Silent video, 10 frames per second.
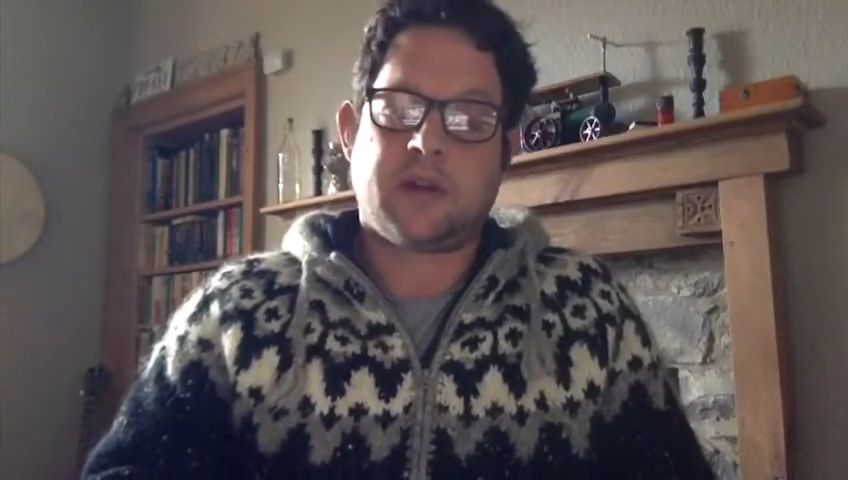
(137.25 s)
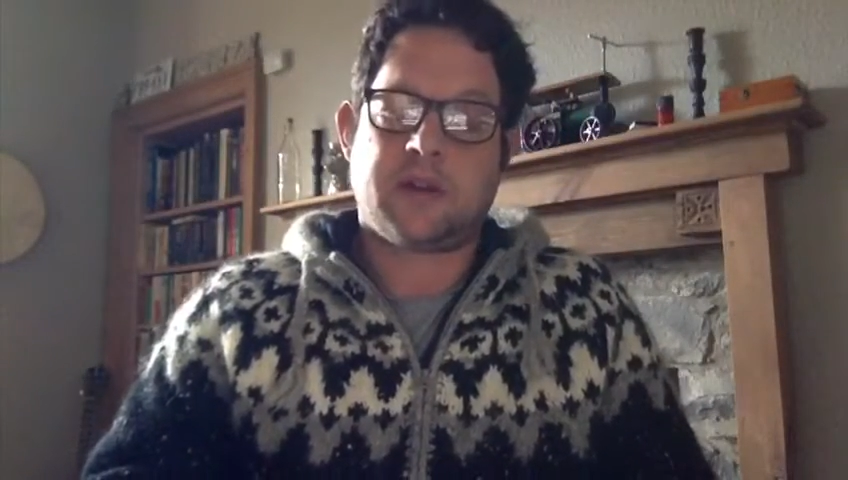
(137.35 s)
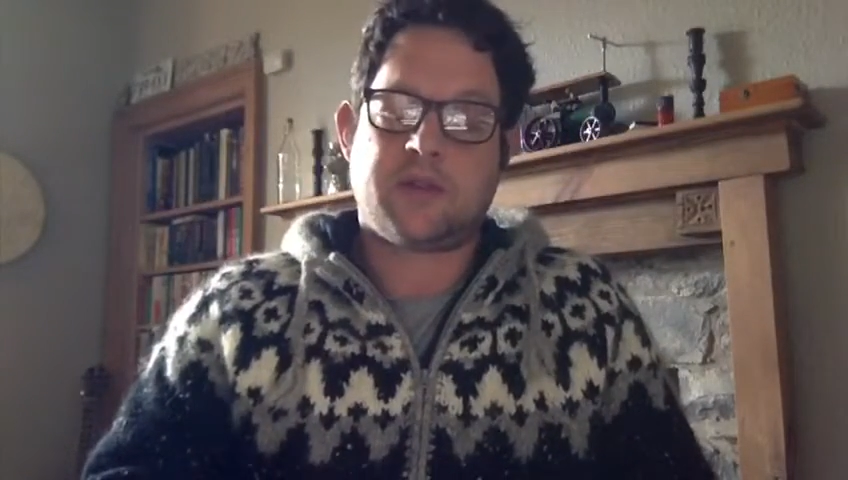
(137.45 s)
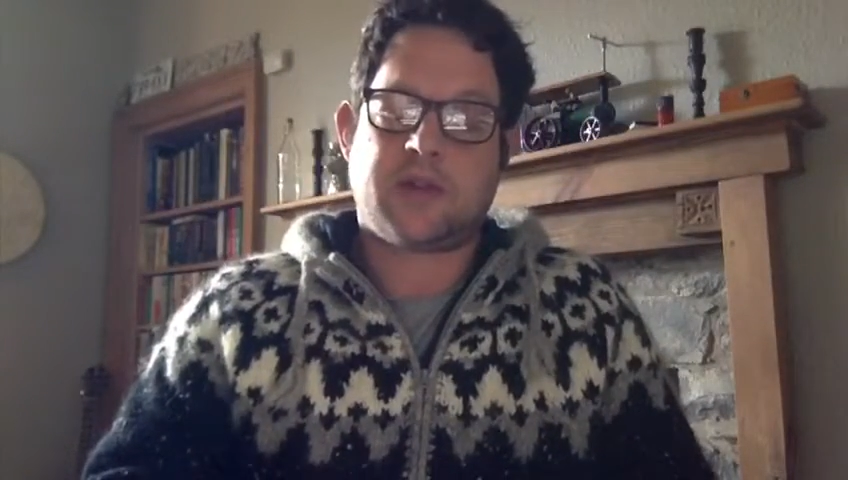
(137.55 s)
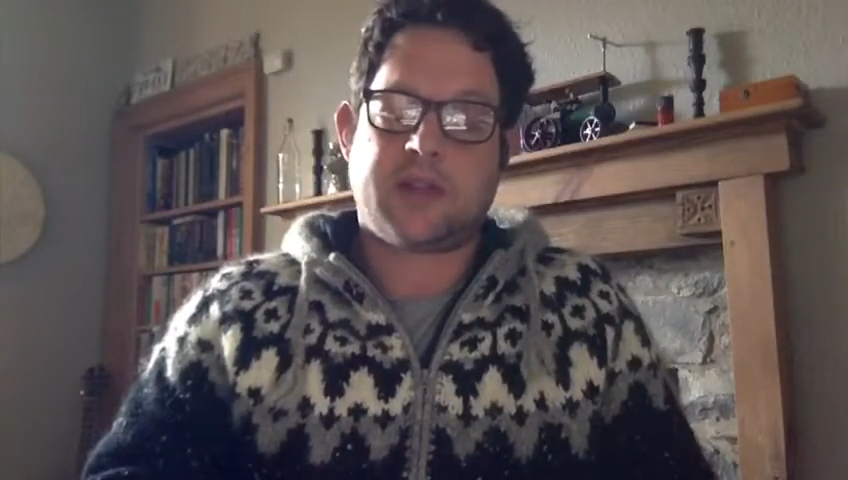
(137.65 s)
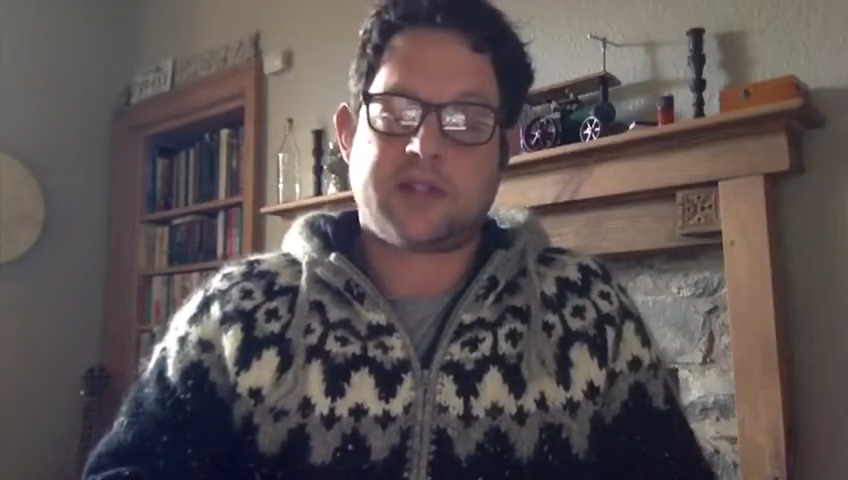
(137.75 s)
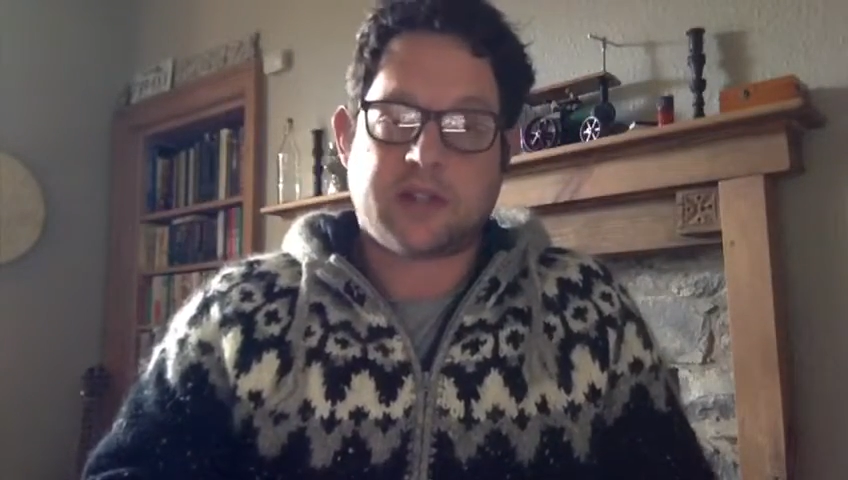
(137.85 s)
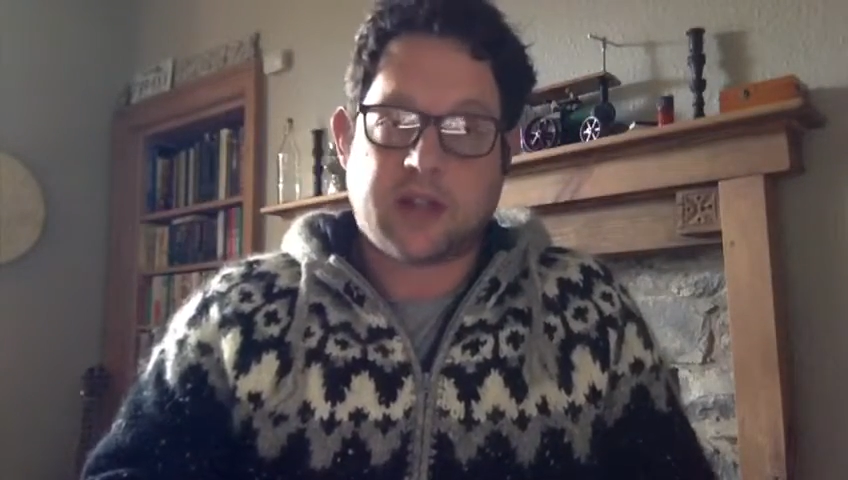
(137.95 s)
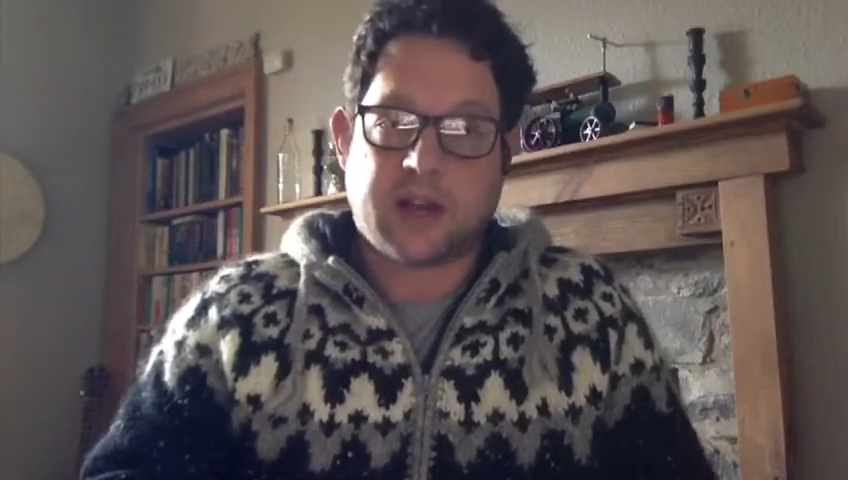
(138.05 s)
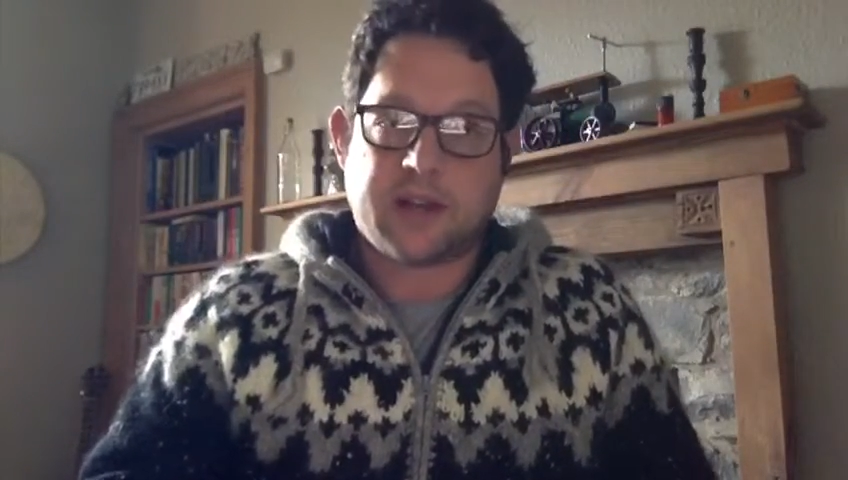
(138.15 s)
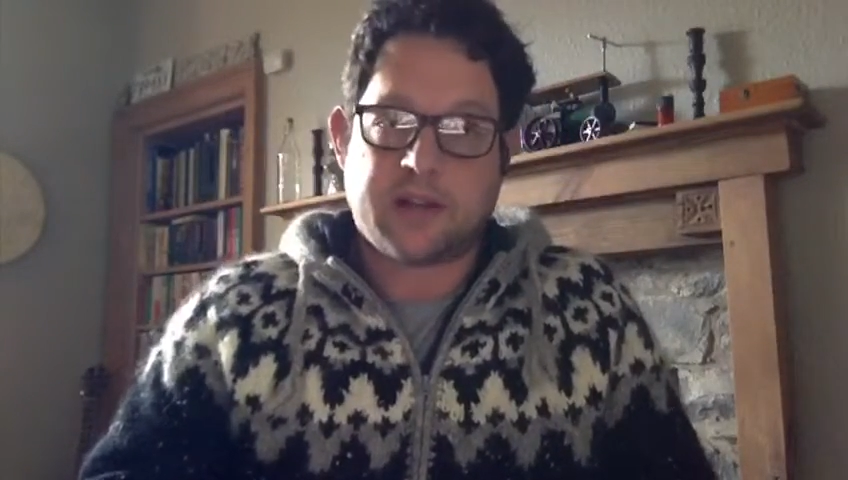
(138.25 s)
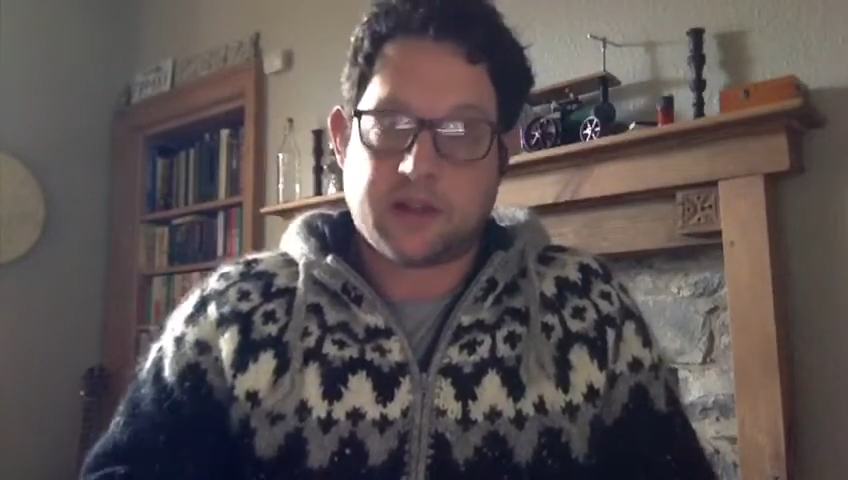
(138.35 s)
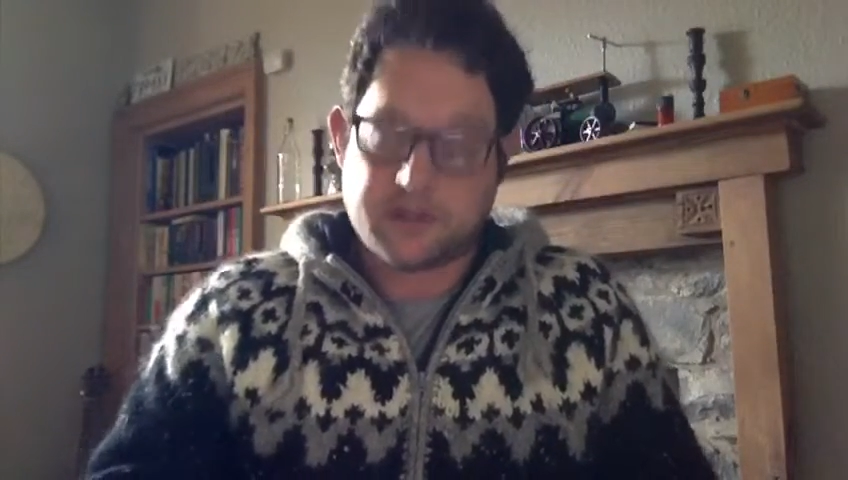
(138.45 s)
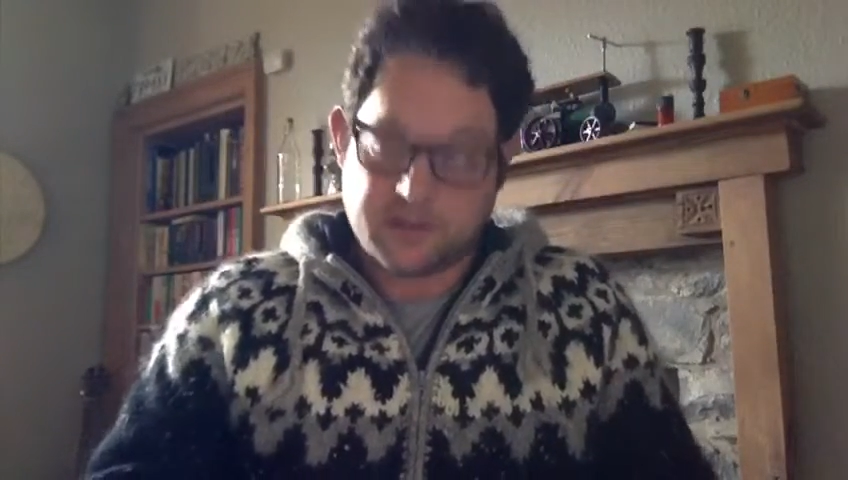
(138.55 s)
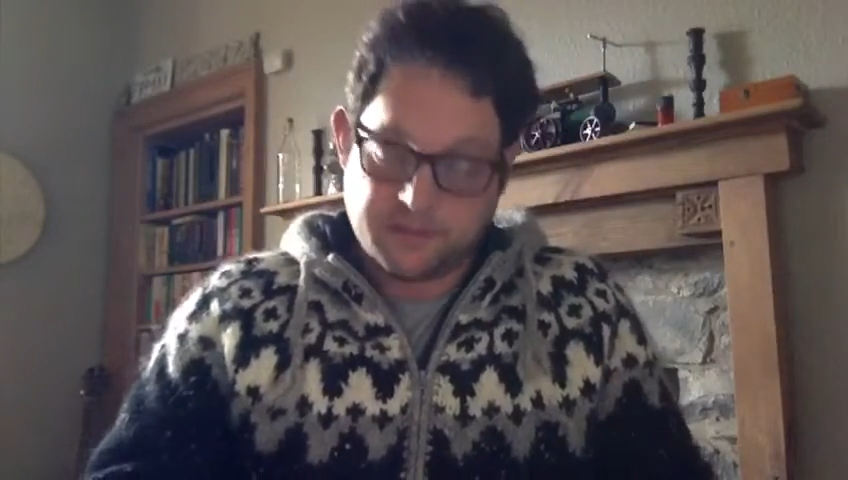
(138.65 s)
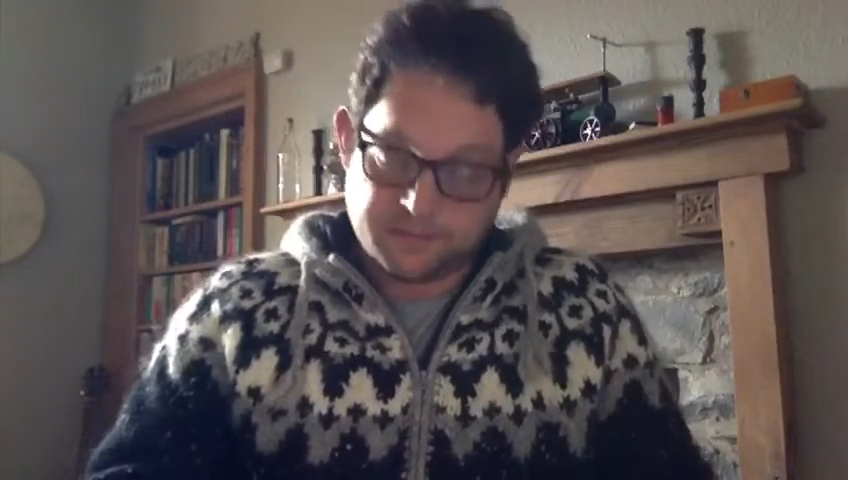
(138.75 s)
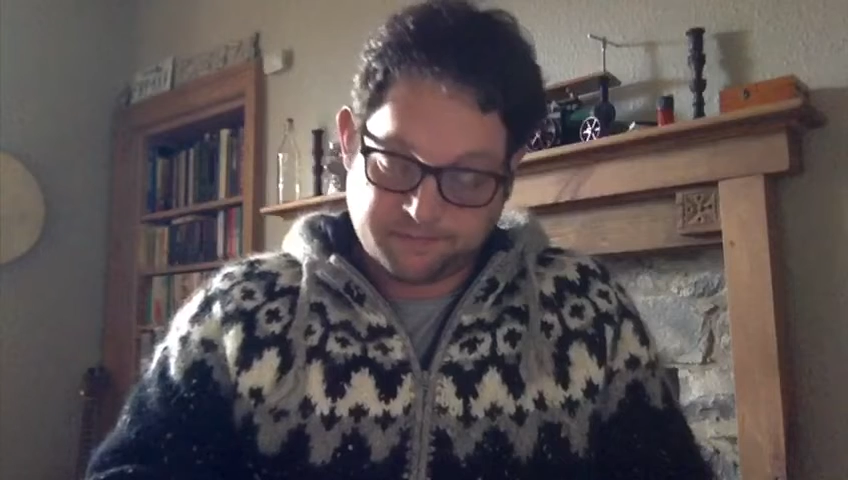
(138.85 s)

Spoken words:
is related to kindness.